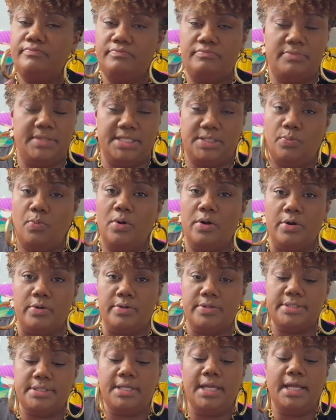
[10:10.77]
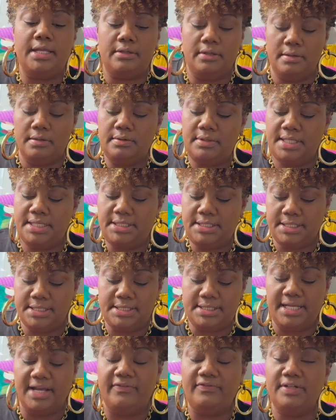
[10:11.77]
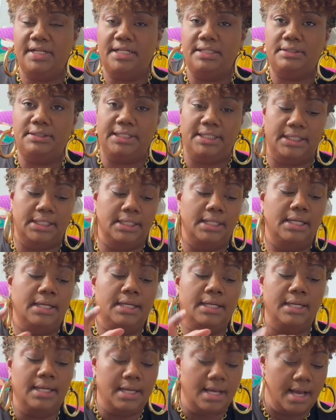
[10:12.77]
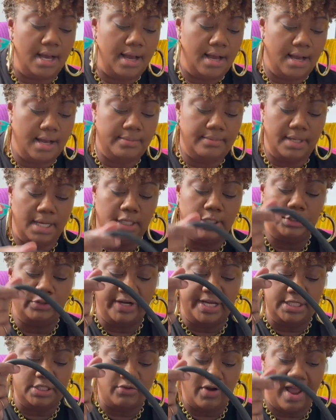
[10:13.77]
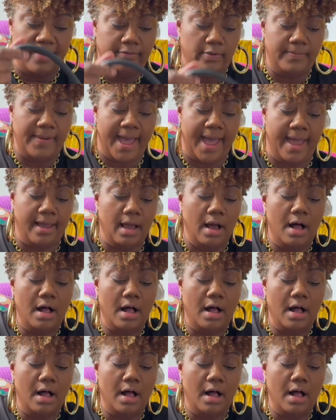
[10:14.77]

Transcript: this works. This is definitely a great travel bag.